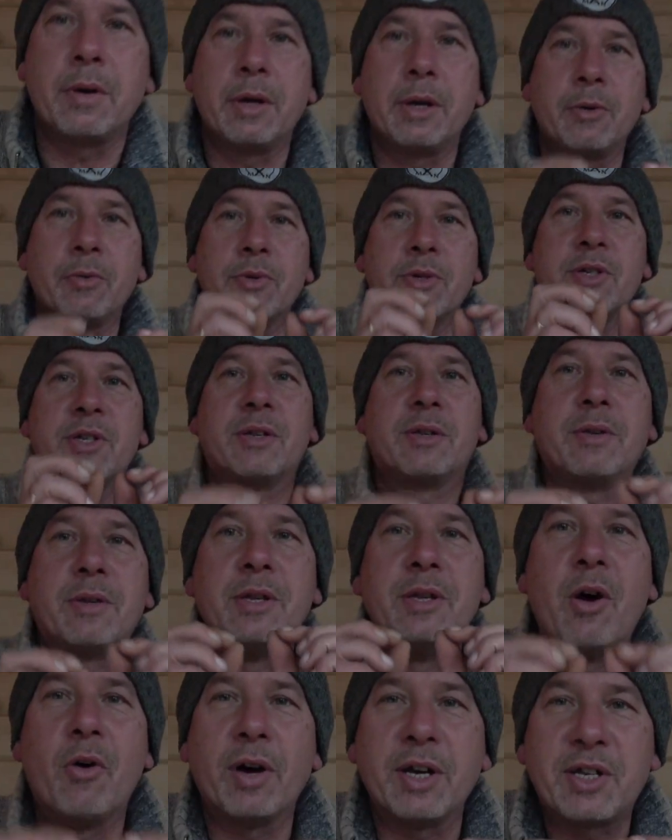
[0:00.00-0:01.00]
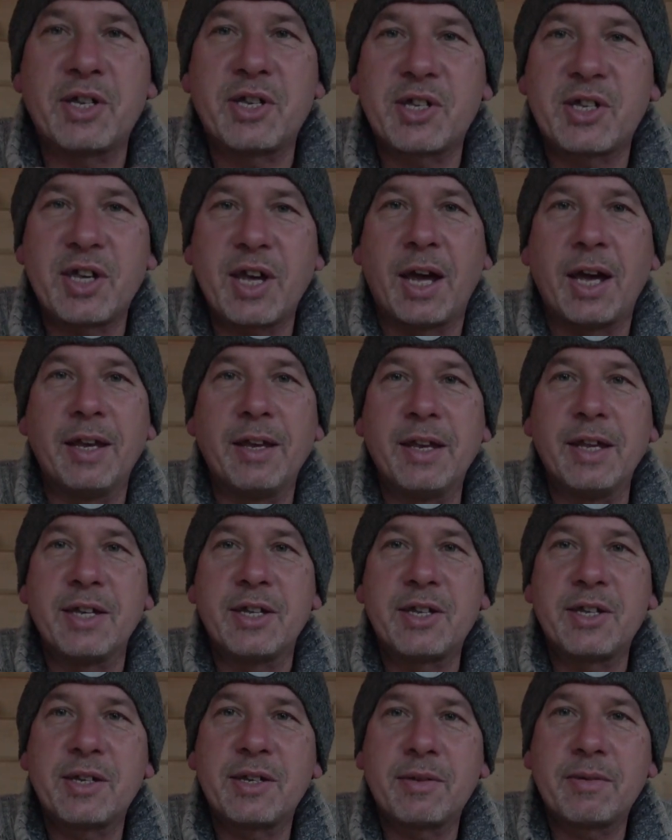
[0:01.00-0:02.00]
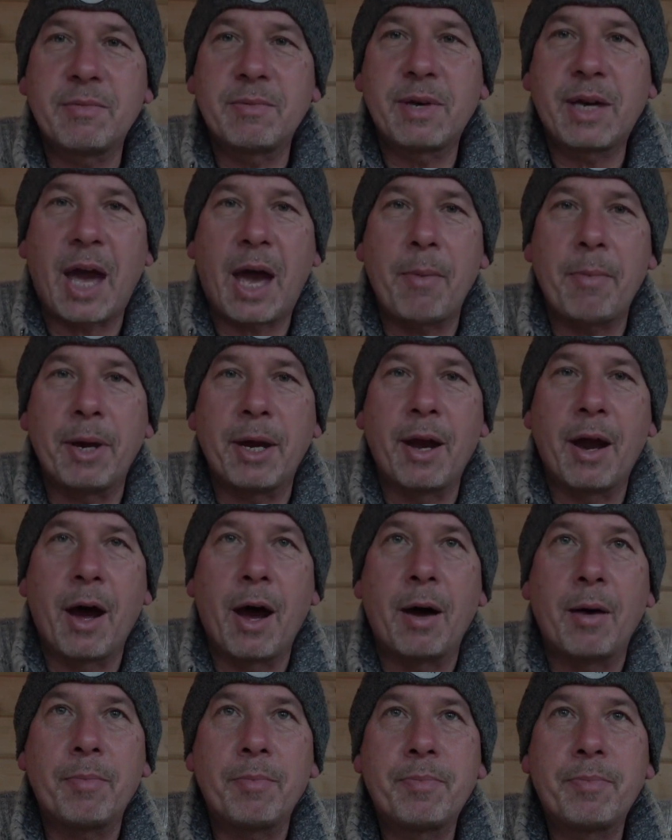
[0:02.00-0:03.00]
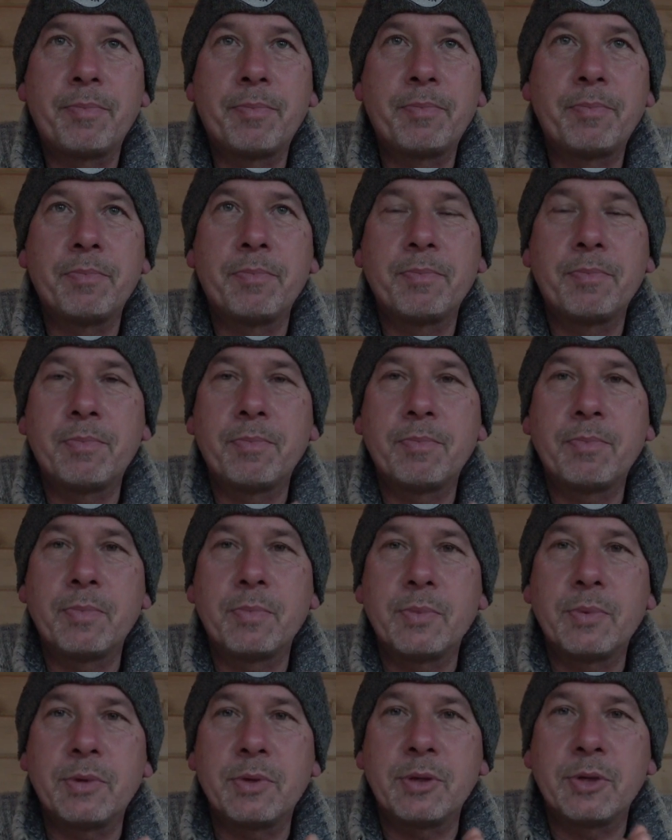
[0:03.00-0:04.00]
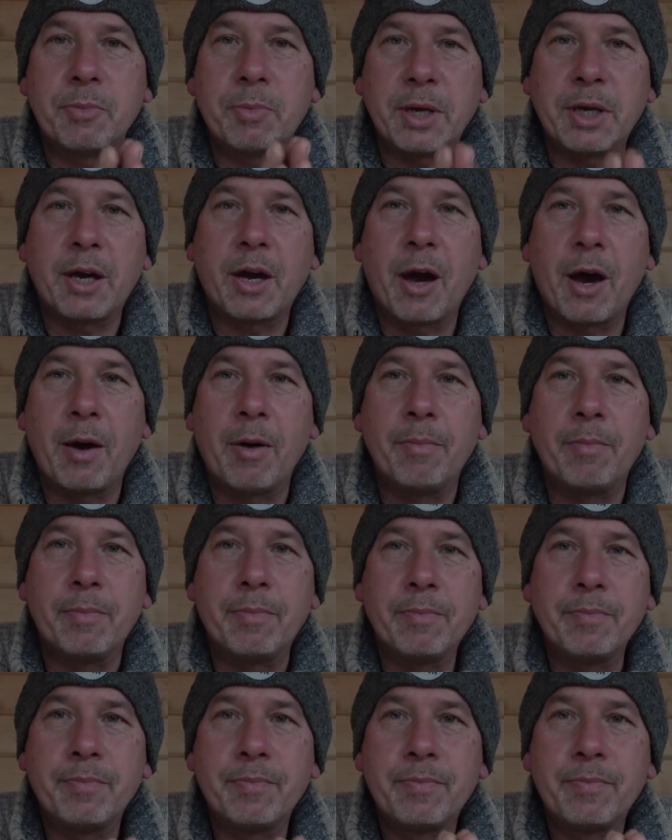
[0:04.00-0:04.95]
It was nice setting this cabin up to become